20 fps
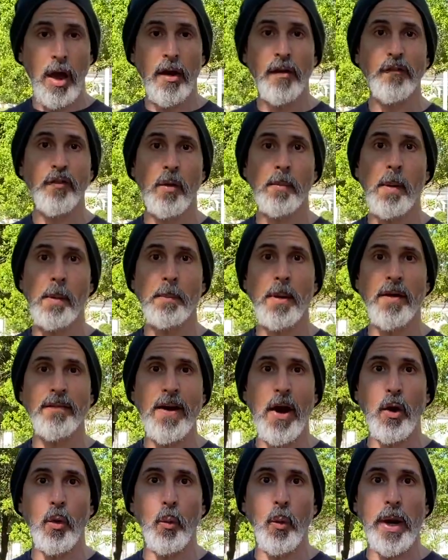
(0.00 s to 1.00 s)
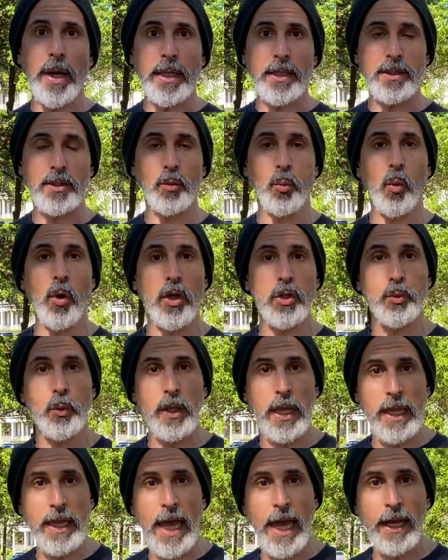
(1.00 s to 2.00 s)
from above our waist. Whereas with
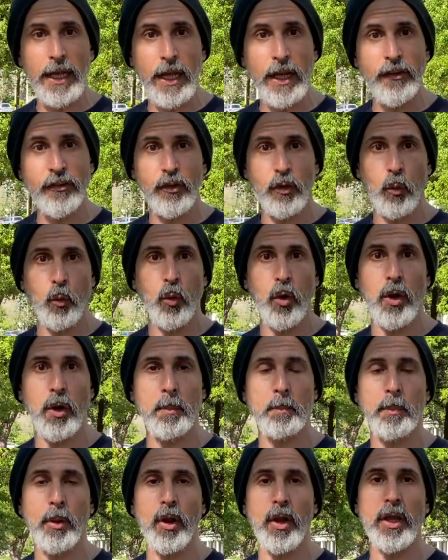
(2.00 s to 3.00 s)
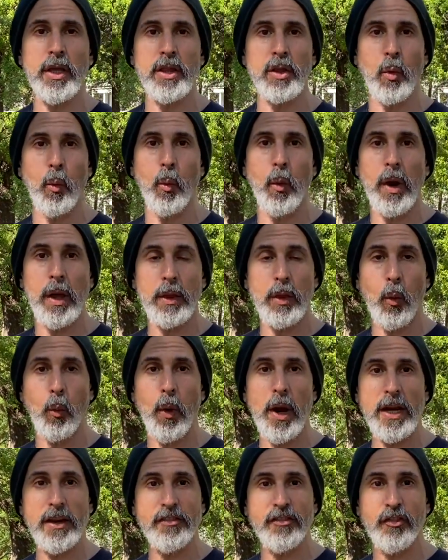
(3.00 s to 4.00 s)
a deadlift, we're pulling the
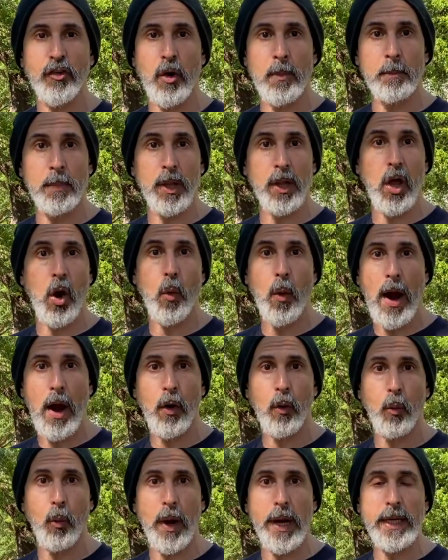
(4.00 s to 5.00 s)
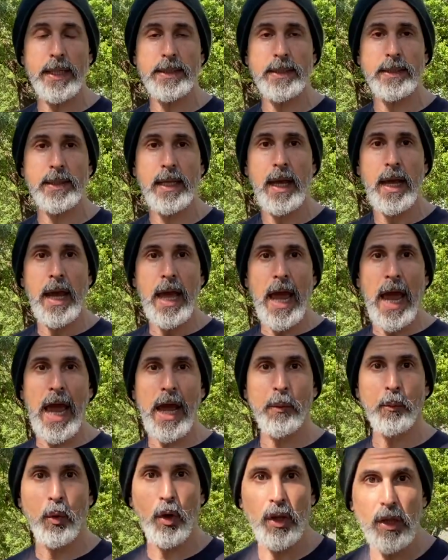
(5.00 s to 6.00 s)
weight from below our waist,
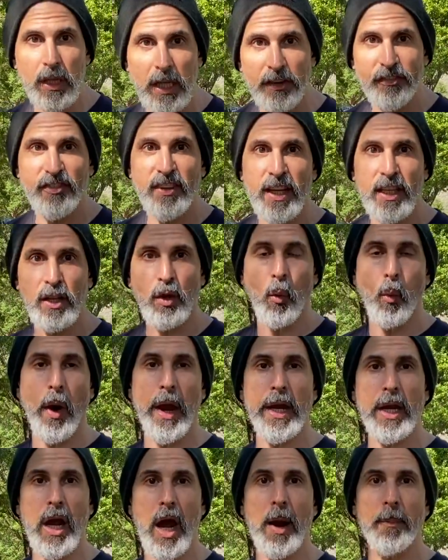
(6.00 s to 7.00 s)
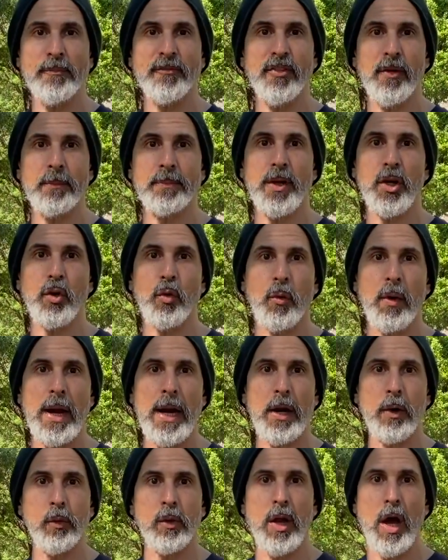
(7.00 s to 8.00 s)
and we're lifting the weight up from the
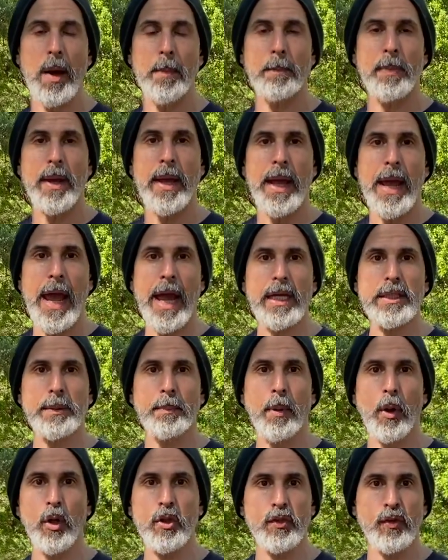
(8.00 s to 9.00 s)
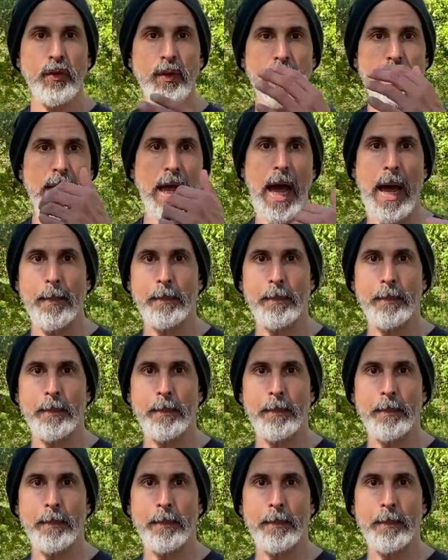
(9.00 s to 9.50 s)
ground up as opposed from the top